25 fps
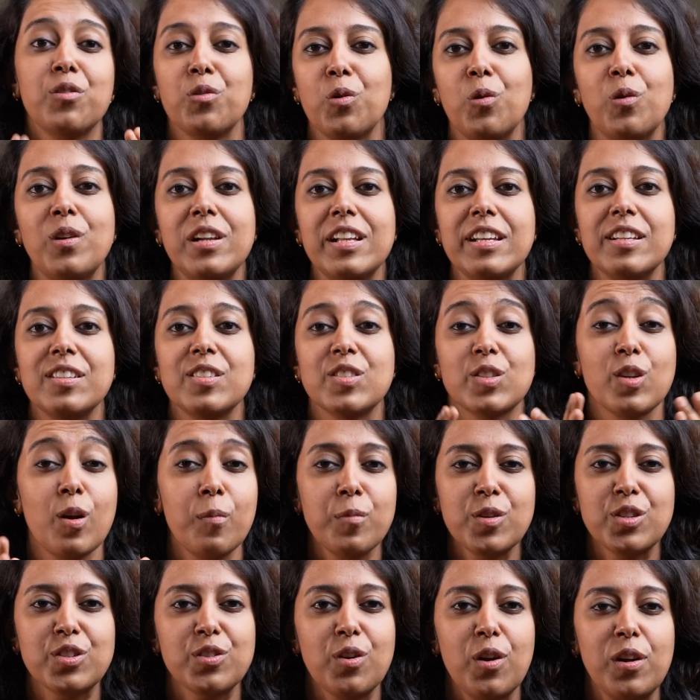rolling,
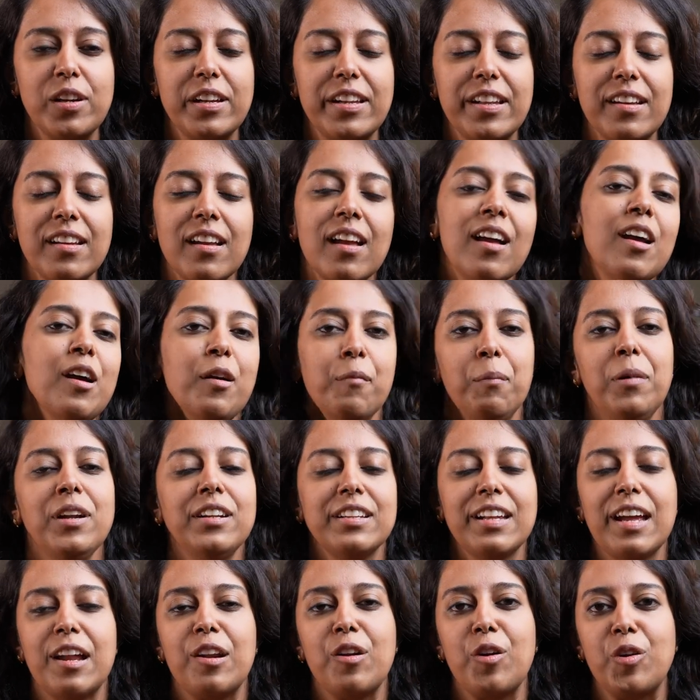somersaulting,
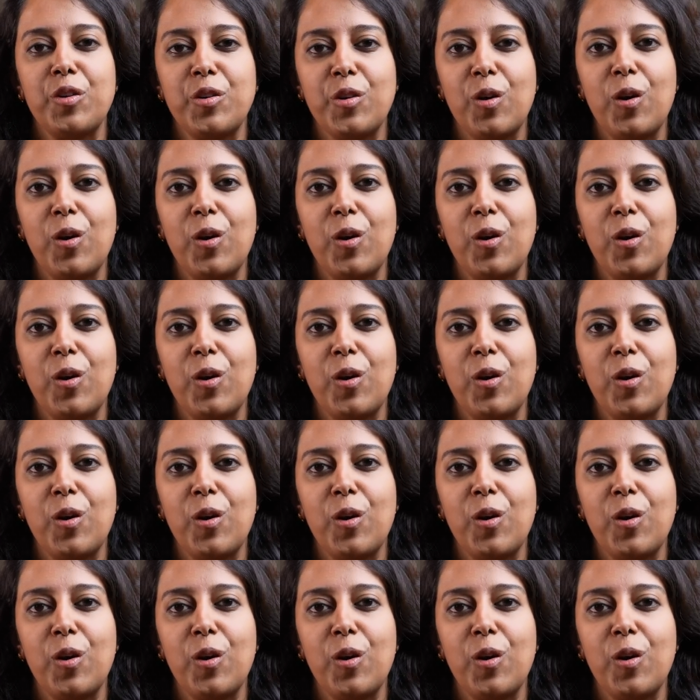but cannot